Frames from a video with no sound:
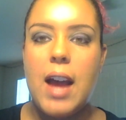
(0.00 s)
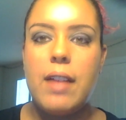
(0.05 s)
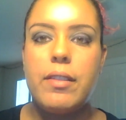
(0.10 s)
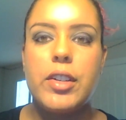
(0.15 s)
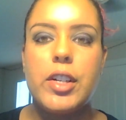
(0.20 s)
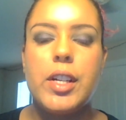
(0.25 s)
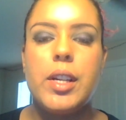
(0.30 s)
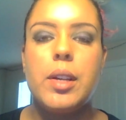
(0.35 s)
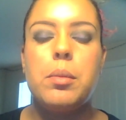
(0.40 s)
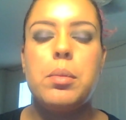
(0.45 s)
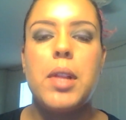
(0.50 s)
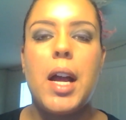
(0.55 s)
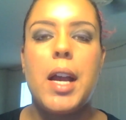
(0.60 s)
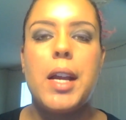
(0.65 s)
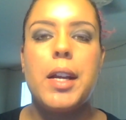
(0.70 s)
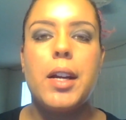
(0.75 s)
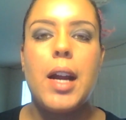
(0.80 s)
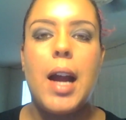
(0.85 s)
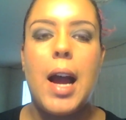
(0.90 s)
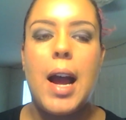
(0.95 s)
after you
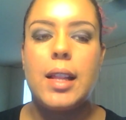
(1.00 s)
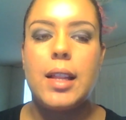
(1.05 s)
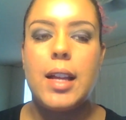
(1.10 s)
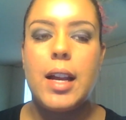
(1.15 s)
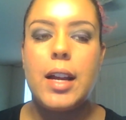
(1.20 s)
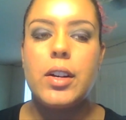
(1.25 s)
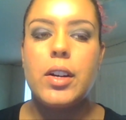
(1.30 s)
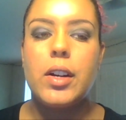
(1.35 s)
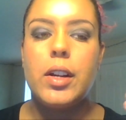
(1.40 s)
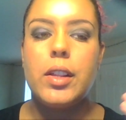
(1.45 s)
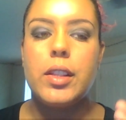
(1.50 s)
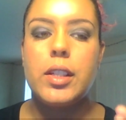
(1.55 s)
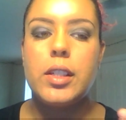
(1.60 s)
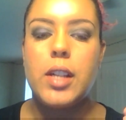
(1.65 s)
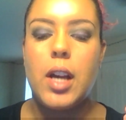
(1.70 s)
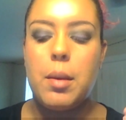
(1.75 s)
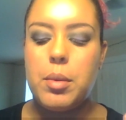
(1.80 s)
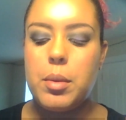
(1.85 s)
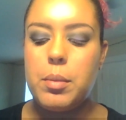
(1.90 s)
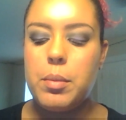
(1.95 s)
apply your eyeliner on the
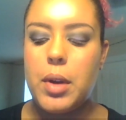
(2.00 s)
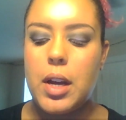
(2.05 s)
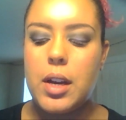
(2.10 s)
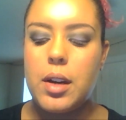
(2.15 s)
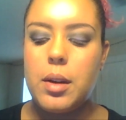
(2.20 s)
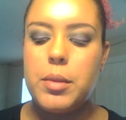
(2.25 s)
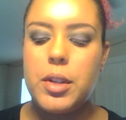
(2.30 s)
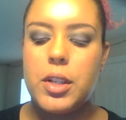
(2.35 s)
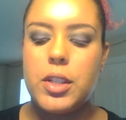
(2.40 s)
top and bottom,